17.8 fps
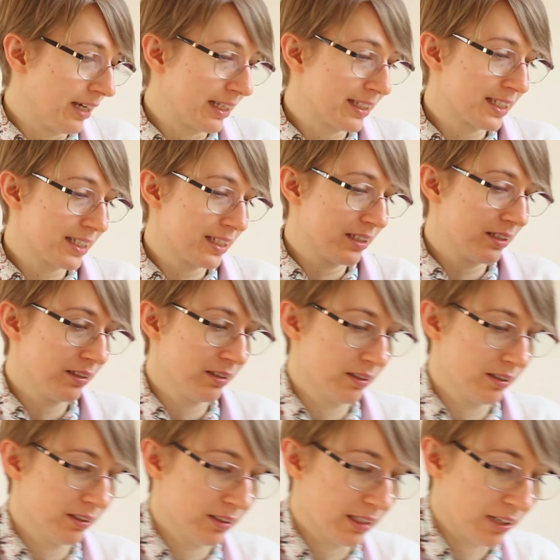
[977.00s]
that
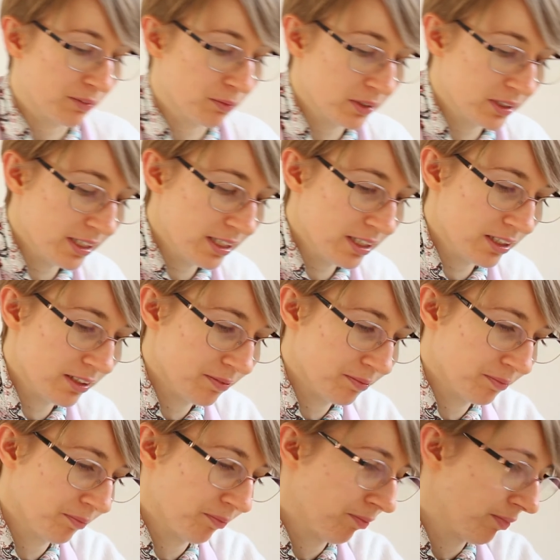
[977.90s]
was it.
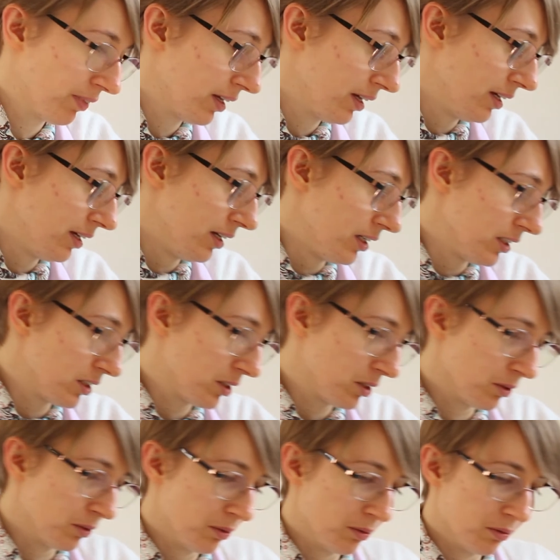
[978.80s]

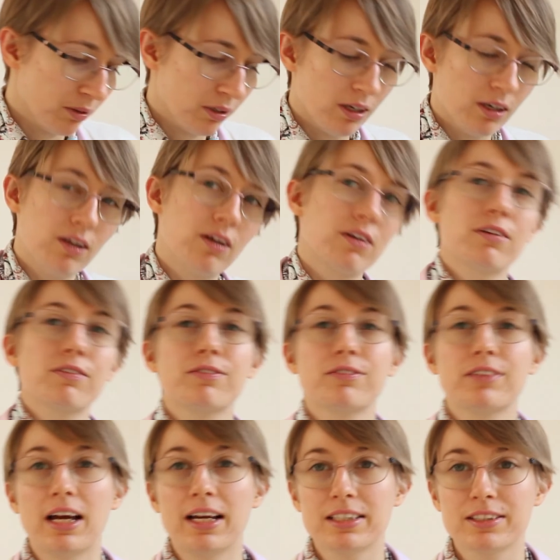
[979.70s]
So a lot
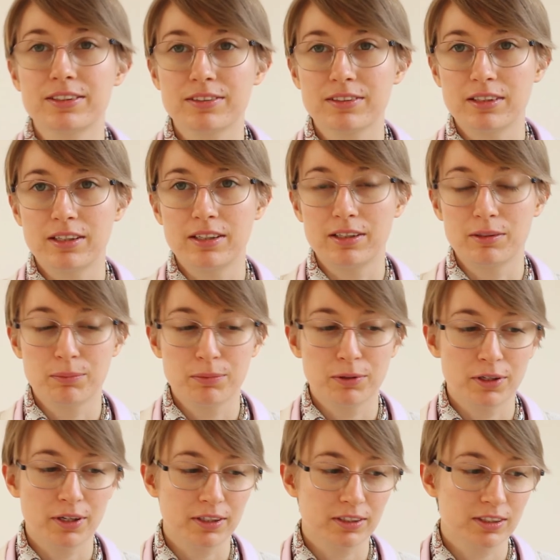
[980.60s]
of nice
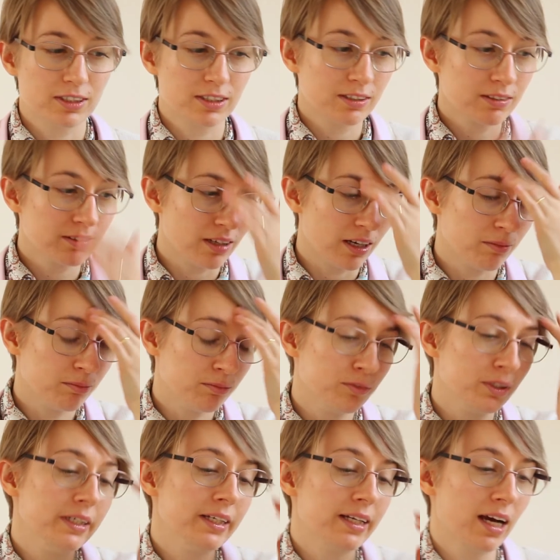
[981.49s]
products.
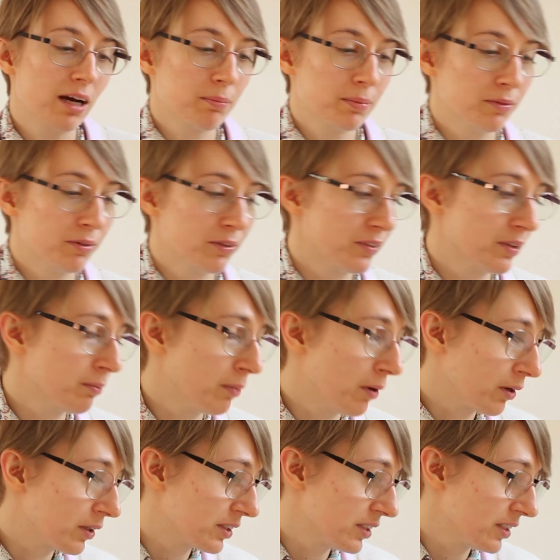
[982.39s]
I'm really happy with the
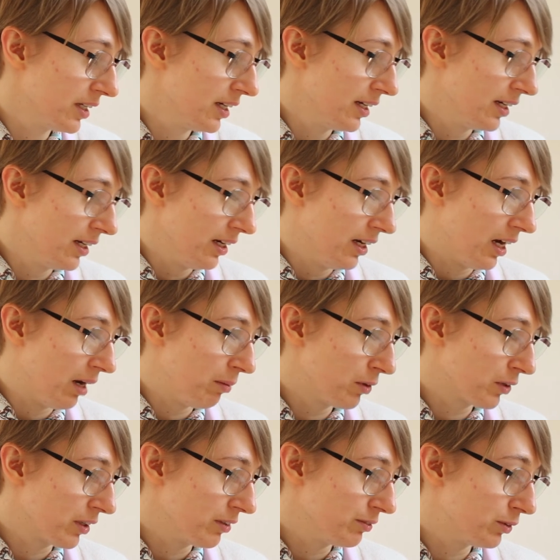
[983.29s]
box.
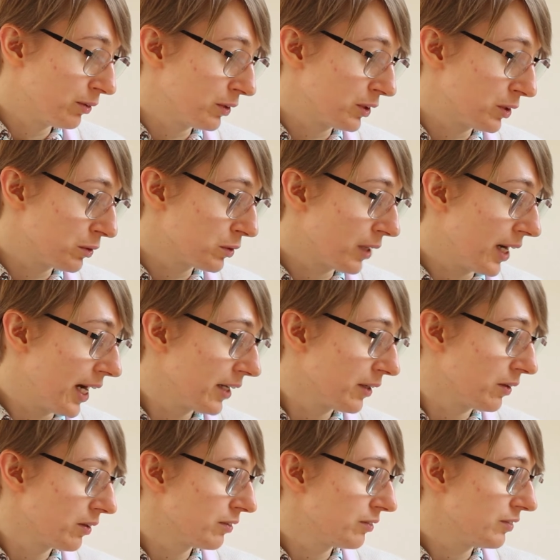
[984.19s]
I'm looking forward to
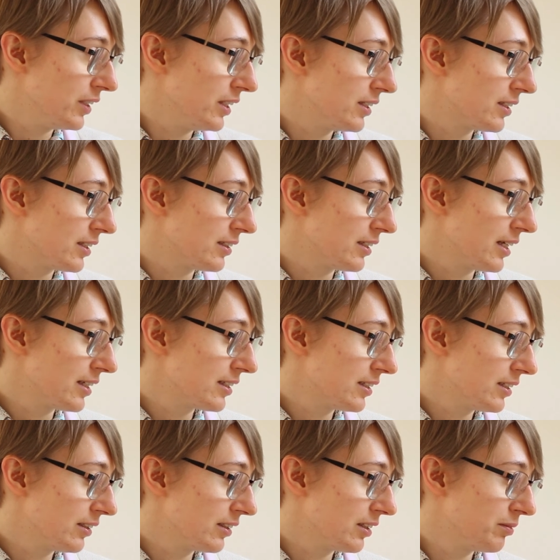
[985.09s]
trying all of these and
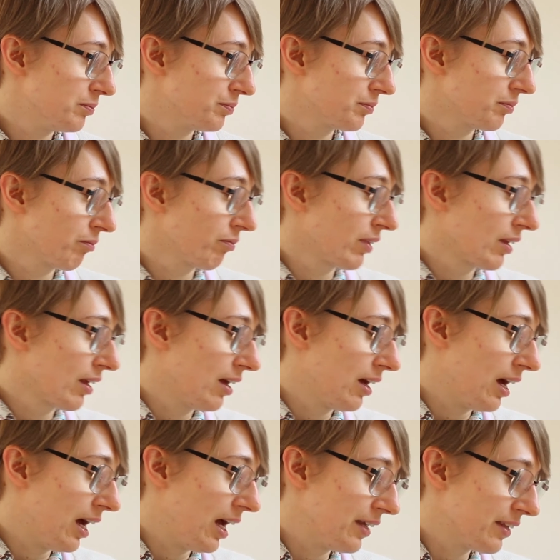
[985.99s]
testing them.
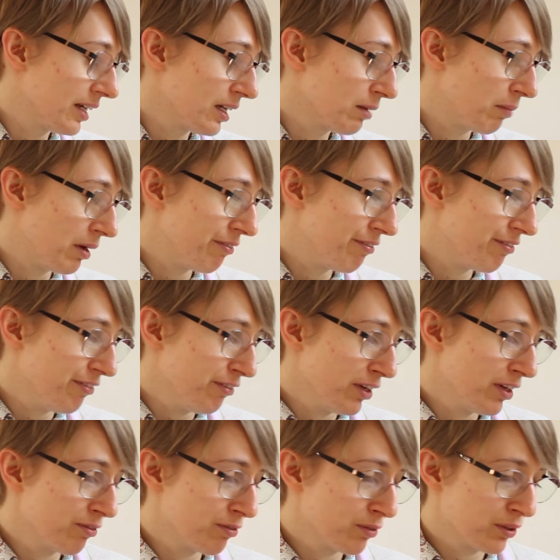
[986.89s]
I think my
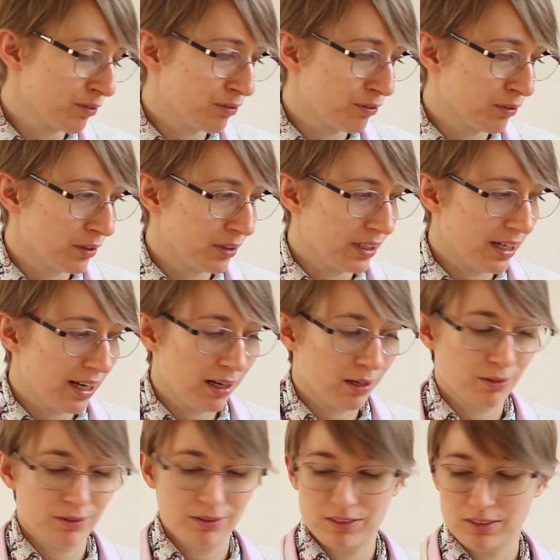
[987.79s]
favorite for
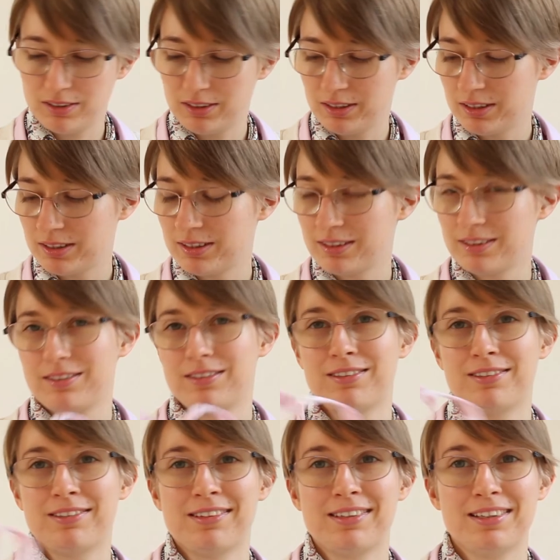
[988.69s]
now is
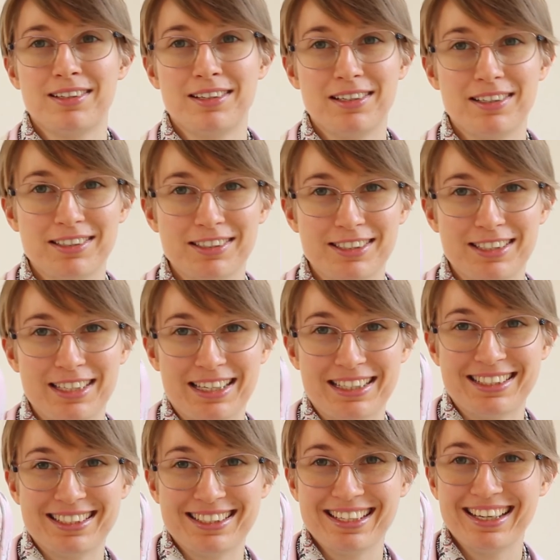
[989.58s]

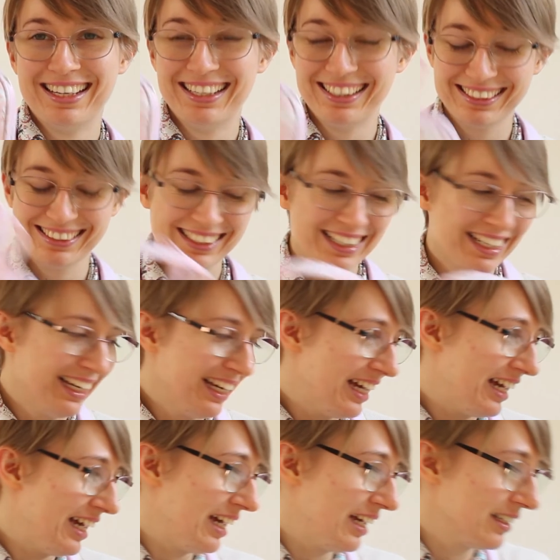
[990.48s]
this.
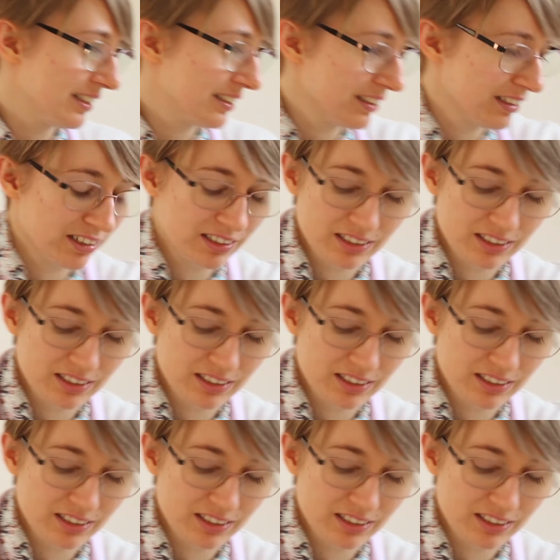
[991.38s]
And